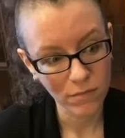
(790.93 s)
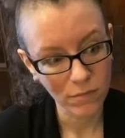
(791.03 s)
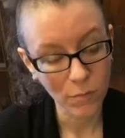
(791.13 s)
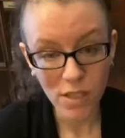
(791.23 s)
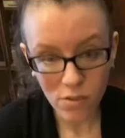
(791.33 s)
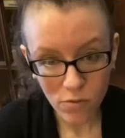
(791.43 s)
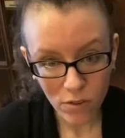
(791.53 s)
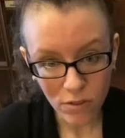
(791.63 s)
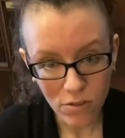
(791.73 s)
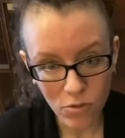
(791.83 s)

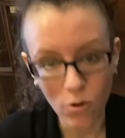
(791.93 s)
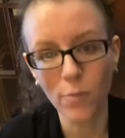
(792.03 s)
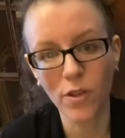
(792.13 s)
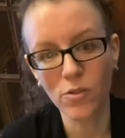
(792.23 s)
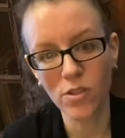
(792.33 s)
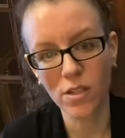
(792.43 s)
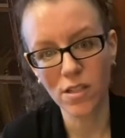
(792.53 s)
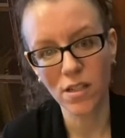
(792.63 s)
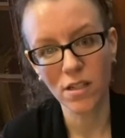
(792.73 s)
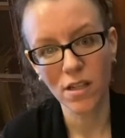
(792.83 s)
peaceful Scorpio
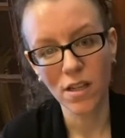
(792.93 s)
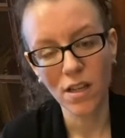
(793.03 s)
season.